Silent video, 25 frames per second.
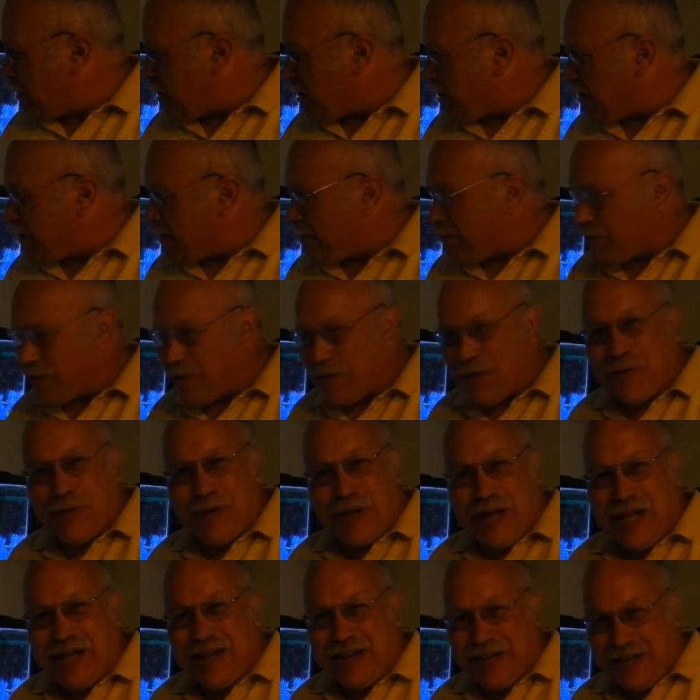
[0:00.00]
um,
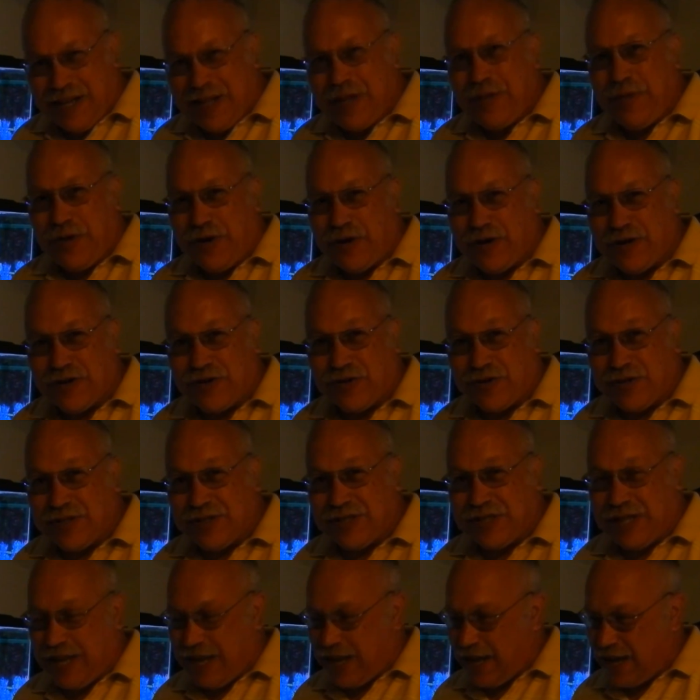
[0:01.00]
and in there is going
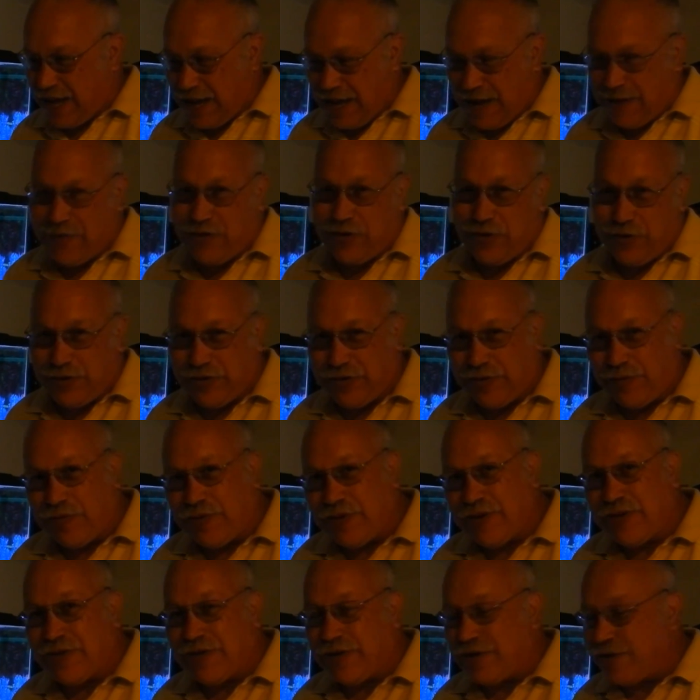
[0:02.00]
to say, hey, I have to do some
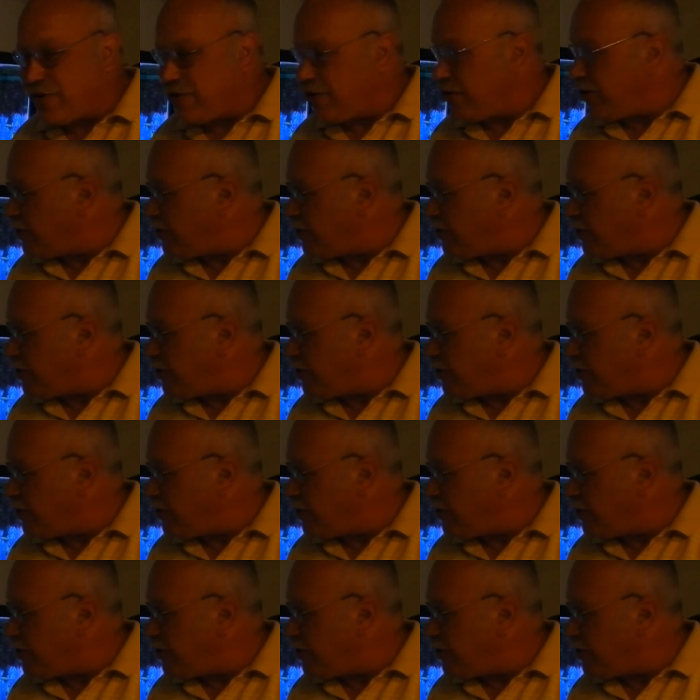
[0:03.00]
research in